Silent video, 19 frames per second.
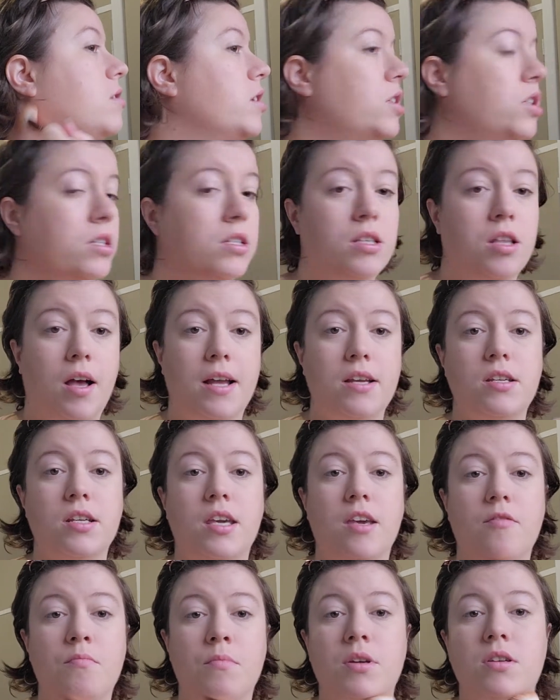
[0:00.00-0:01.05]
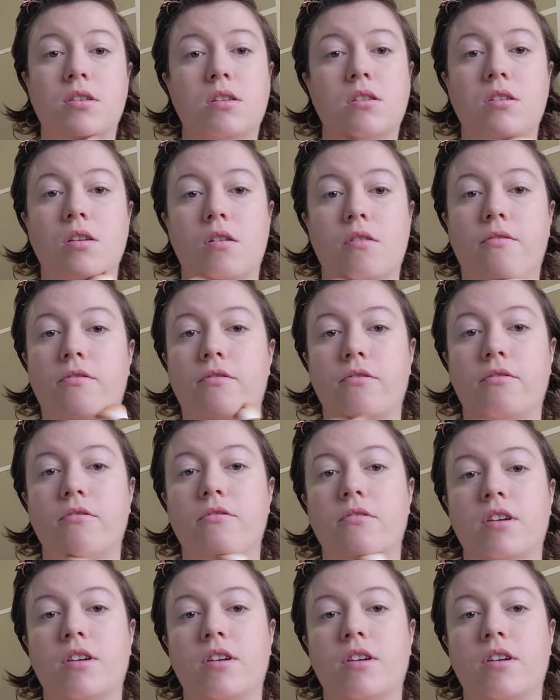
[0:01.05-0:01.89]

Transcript: I just like to give myself...